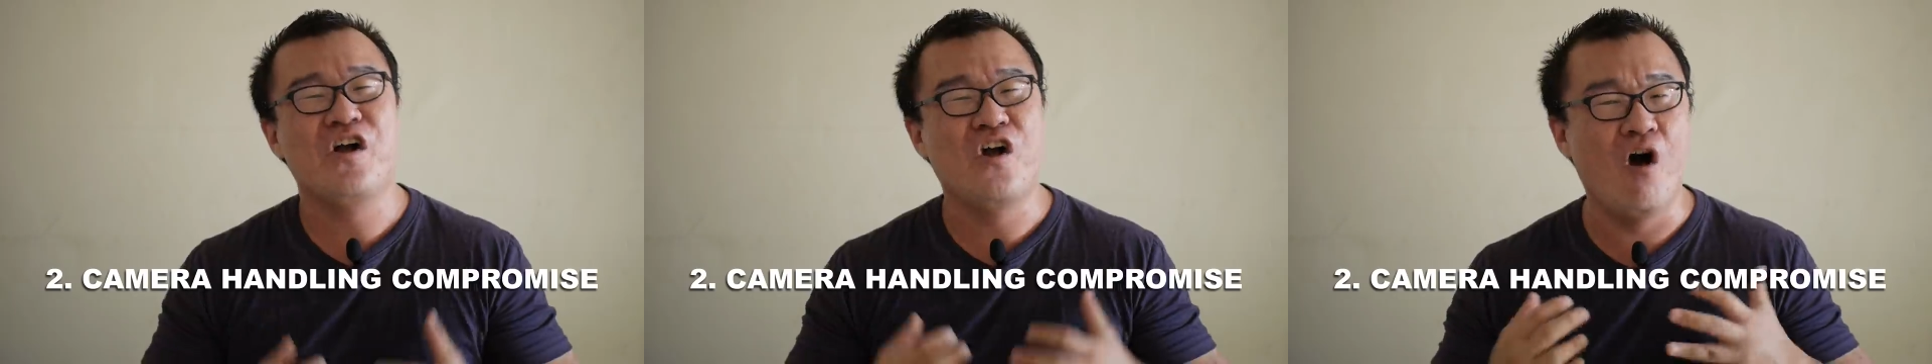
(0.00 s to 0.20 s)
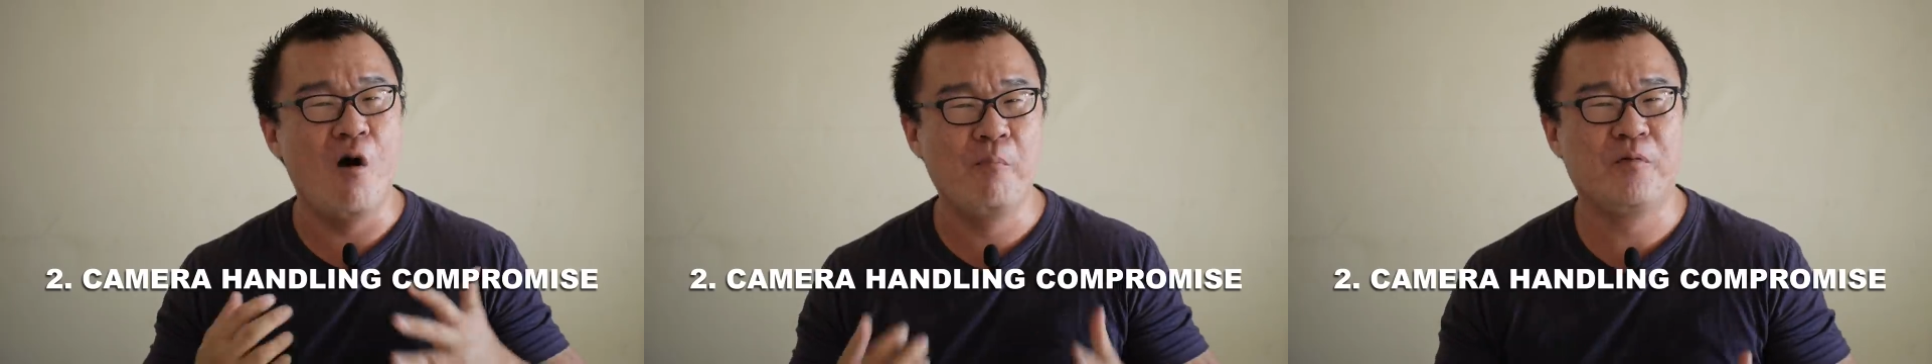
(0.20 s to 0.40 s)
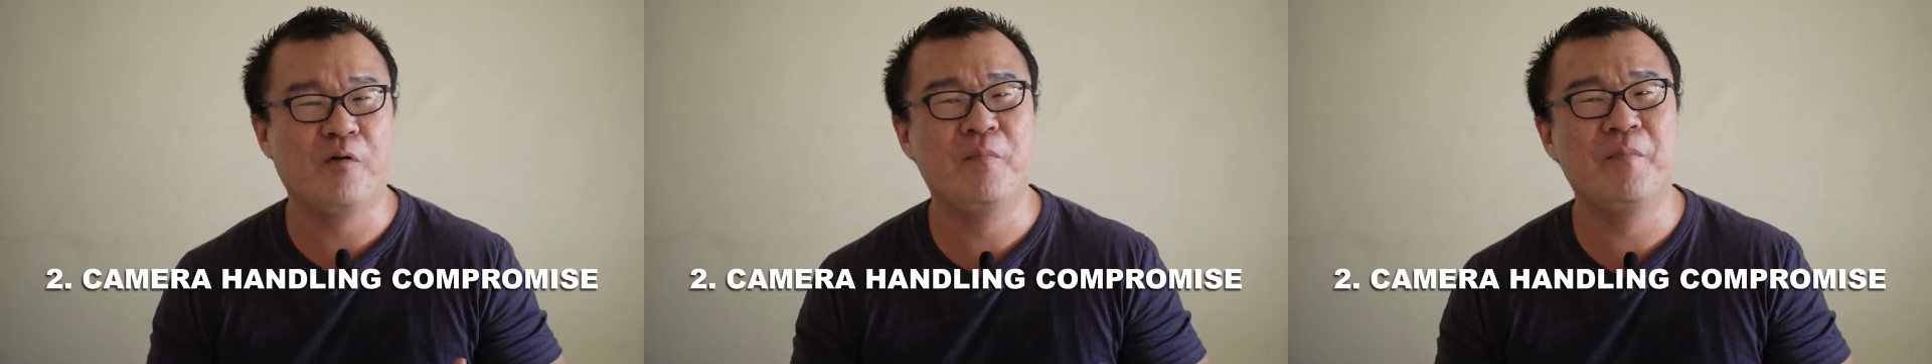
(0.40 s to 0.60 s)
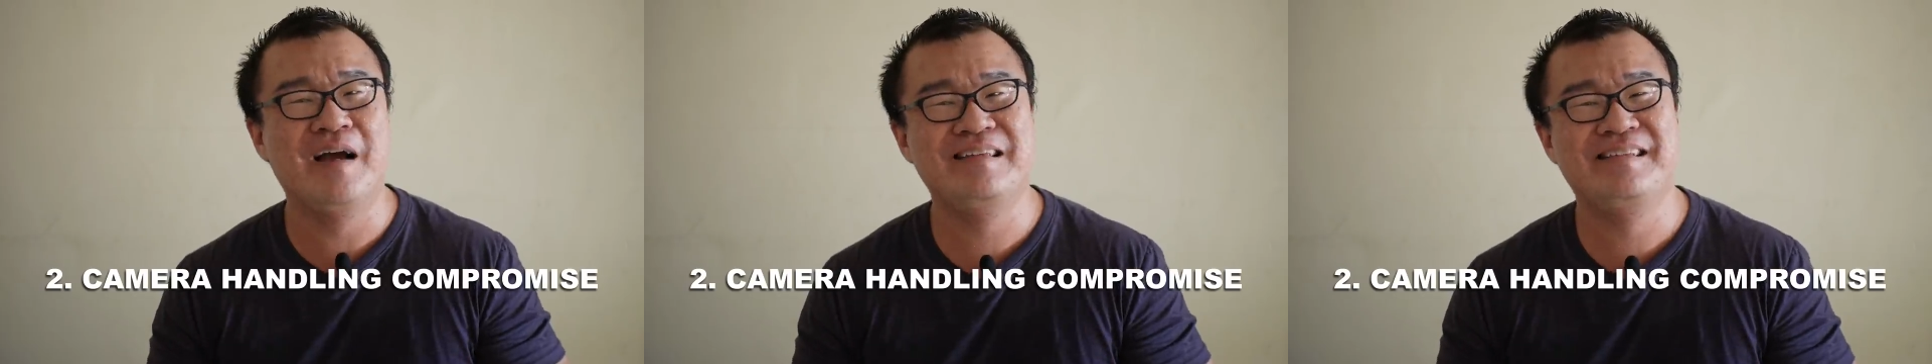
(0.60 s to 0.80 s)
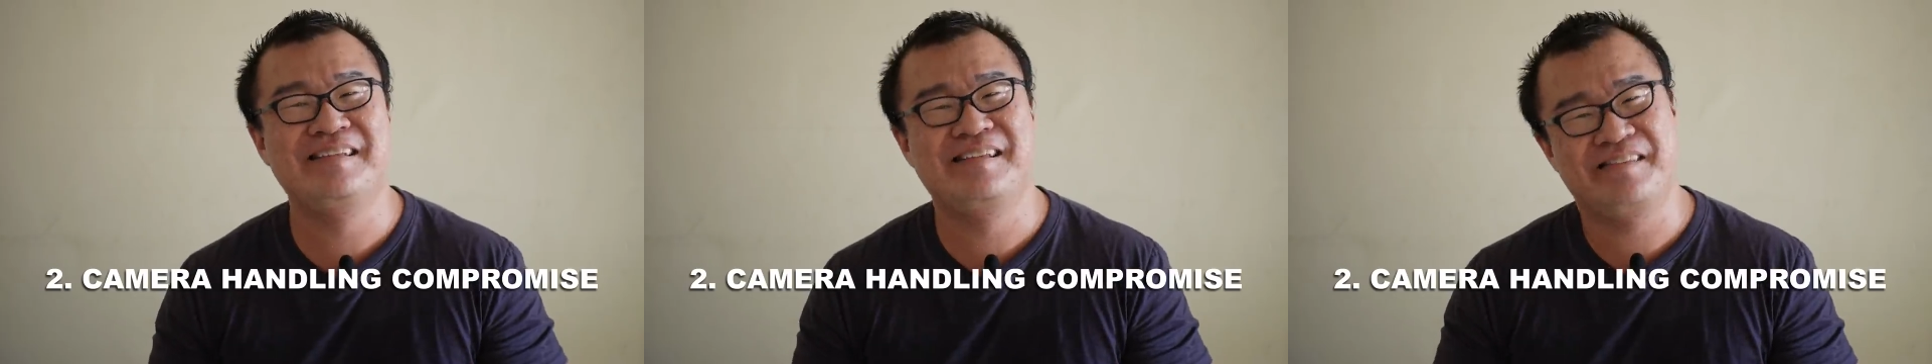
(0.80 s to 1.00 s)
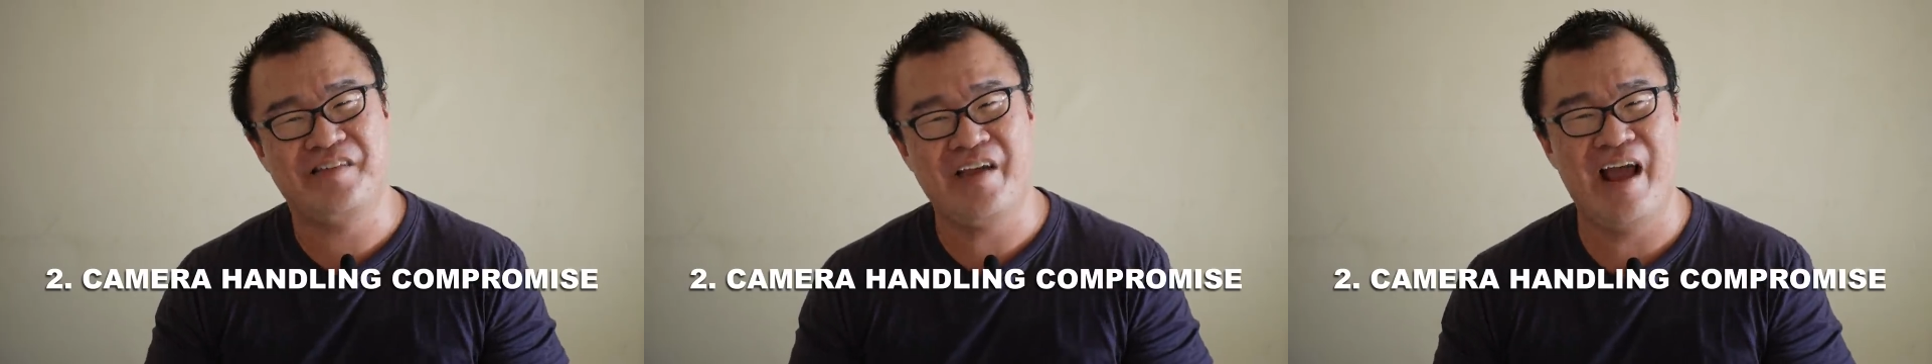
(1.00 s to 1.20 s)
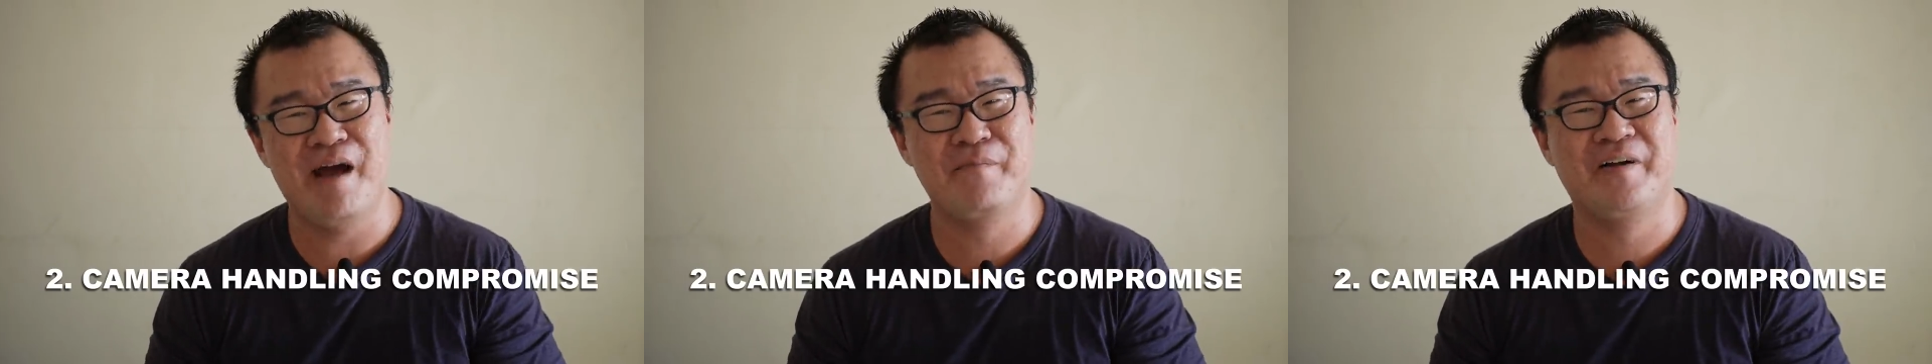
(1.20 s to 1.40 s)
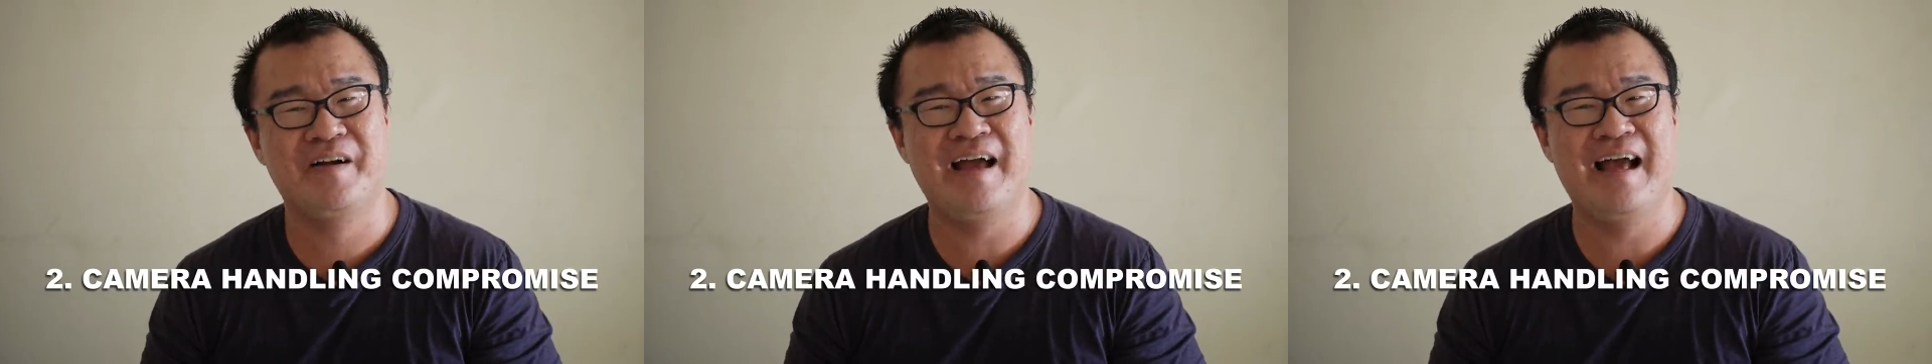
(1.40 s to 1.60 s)
compromises
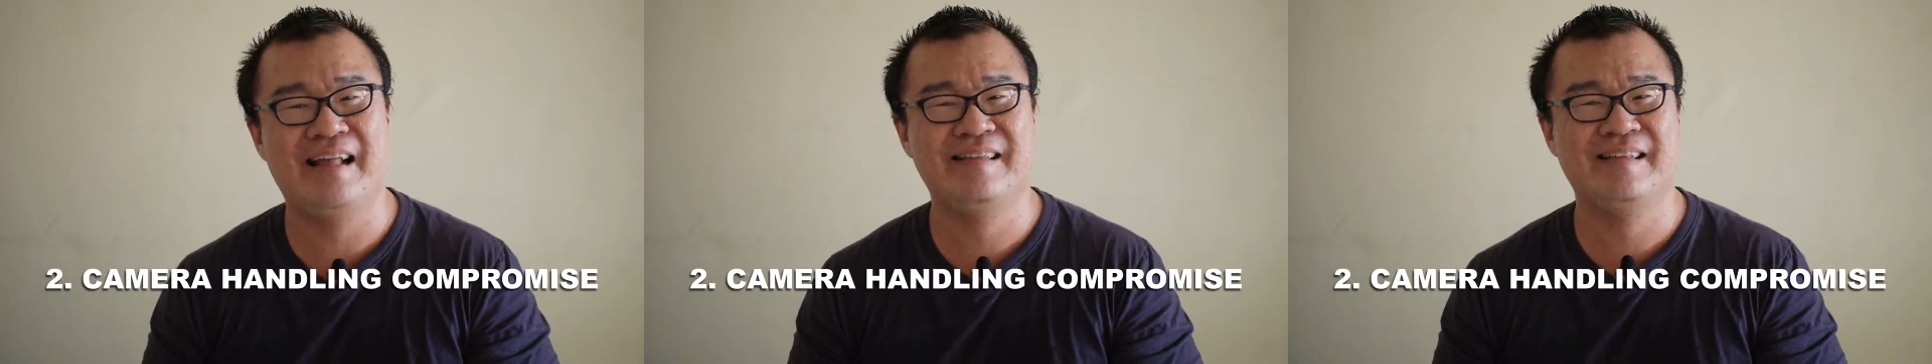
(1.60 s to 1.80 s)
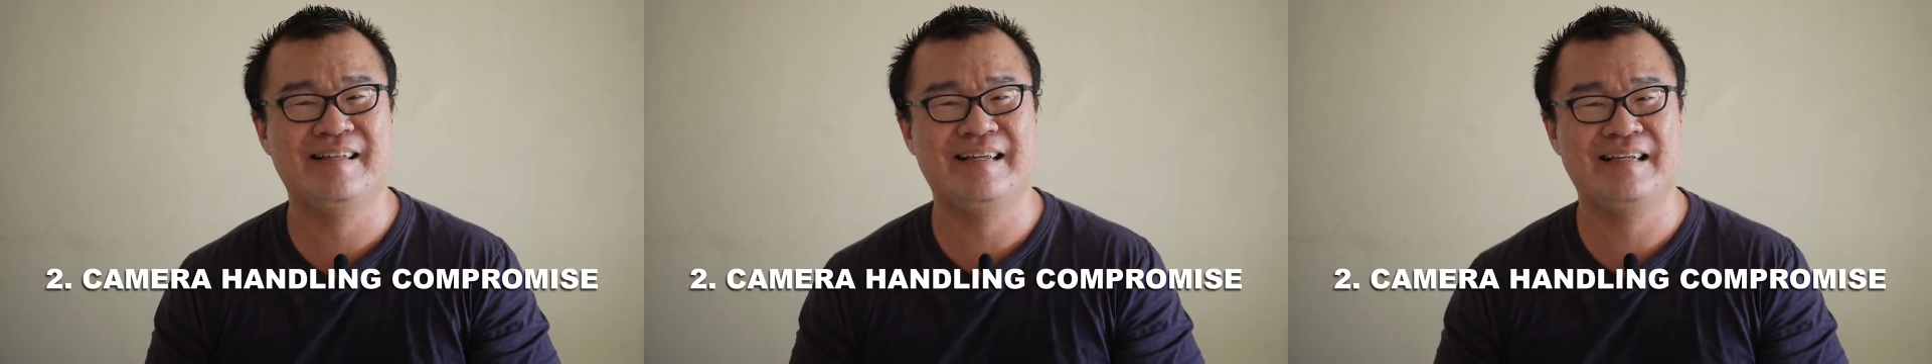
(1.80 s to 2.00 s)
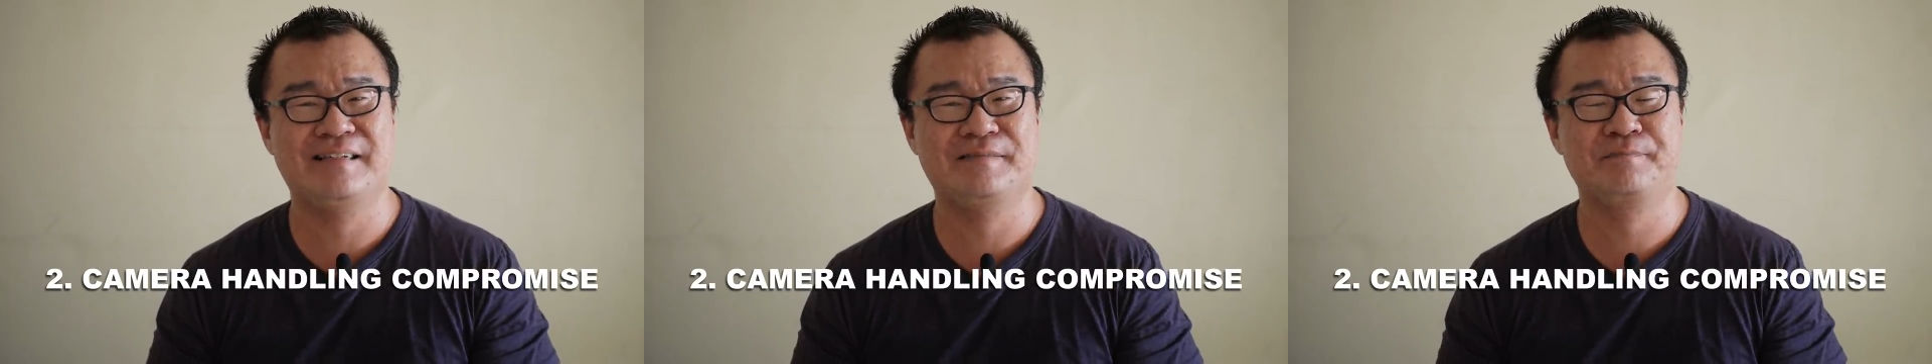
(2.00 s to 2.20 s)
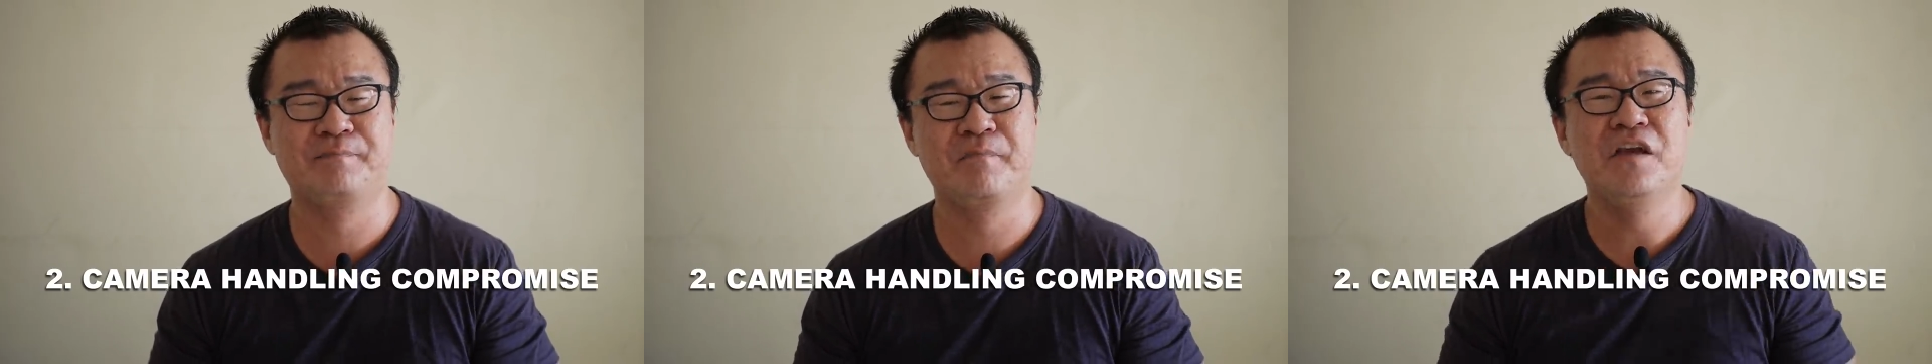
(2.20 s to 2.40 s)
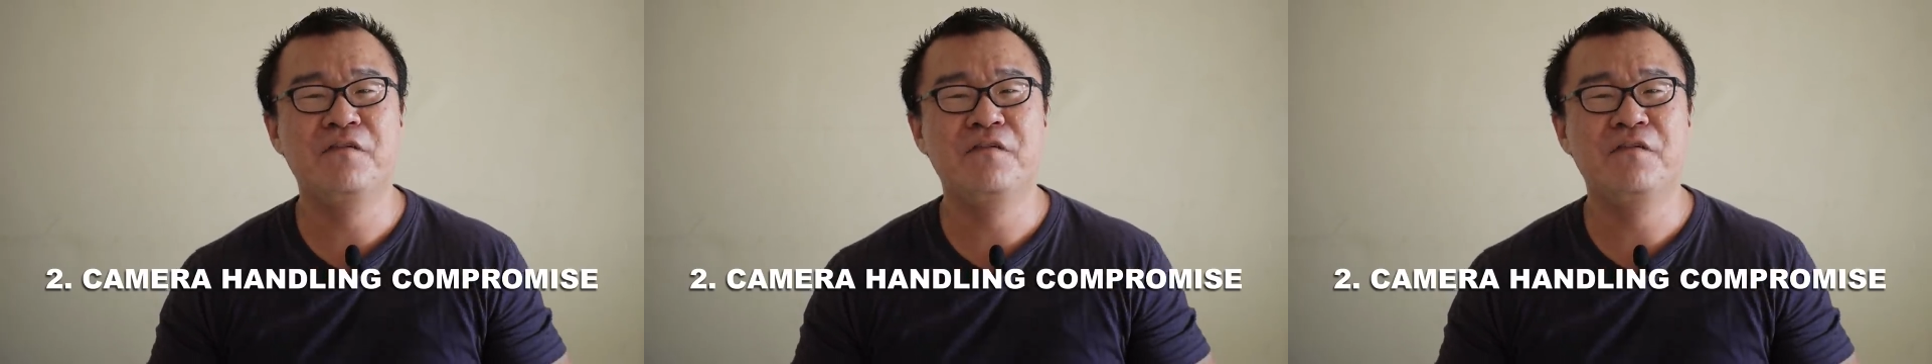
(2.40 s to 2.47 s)
camera handling.